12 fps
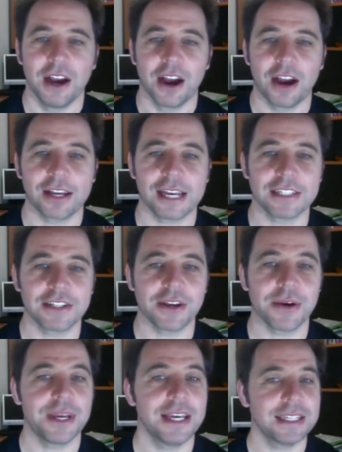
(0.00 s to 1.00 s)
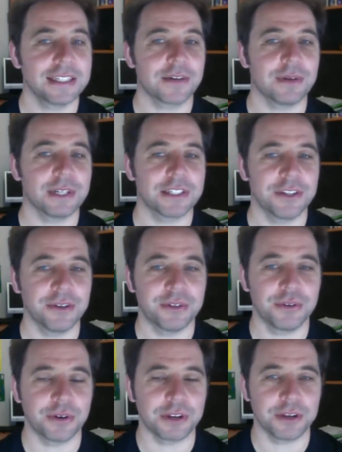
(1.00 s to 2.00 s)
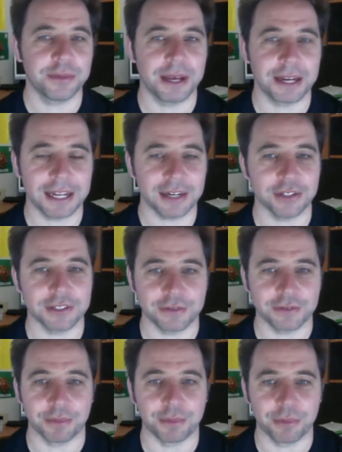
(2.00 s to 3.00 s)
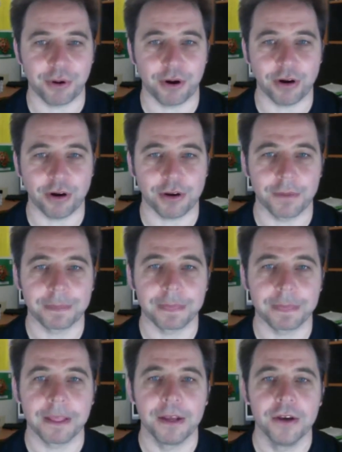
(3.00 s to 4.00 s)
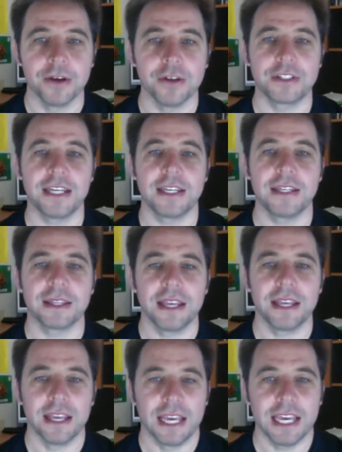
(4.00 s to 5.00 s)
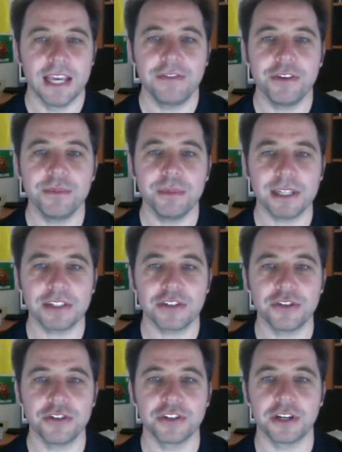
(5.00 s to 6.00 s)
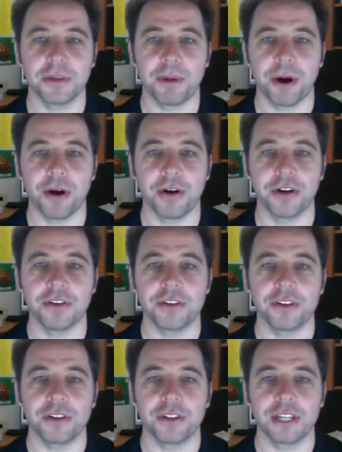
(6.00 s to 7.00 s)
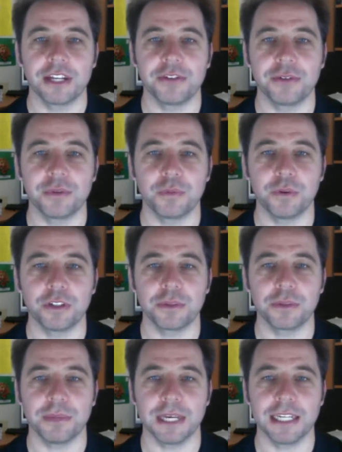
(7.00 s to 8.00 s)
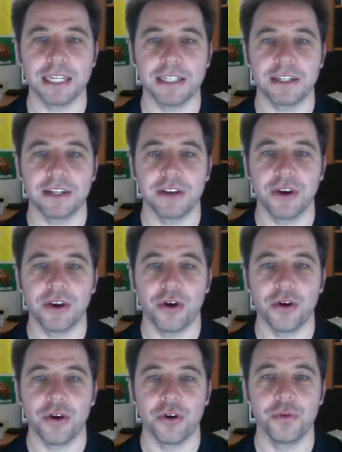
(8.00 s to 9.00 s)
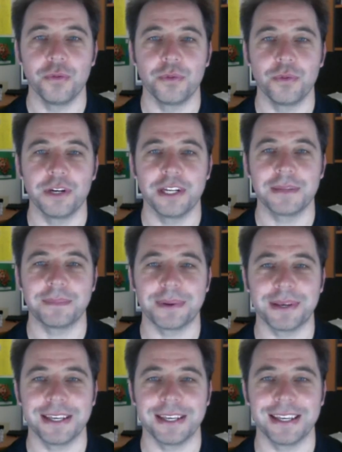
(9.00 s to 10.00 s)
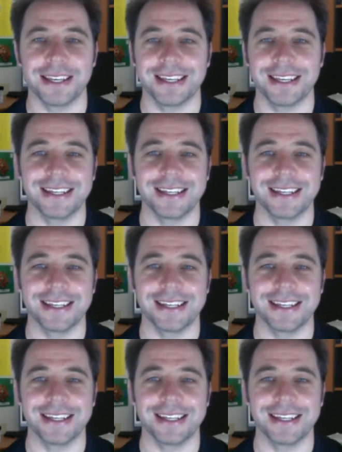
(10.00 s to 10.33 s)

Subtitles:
Okay, so here's the question you were talking about, Alois, from Brock, who said, if you must choose an opponent that you would want to meet, who would it be?